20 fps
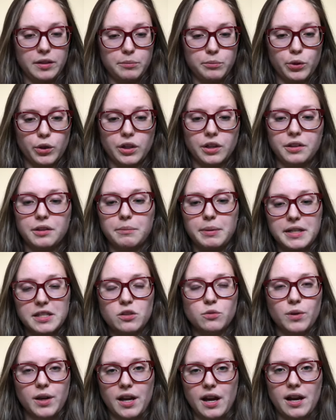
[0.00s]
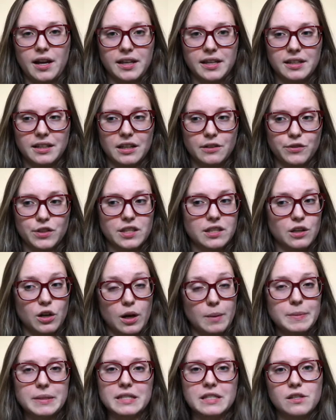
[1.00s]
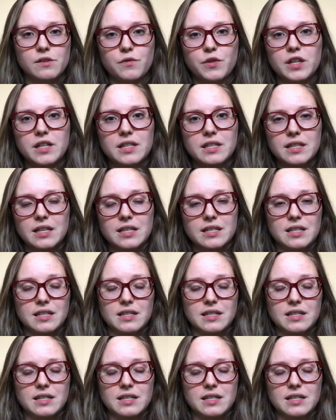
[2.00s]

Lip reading: the book, the best way I can give a synopsis of this is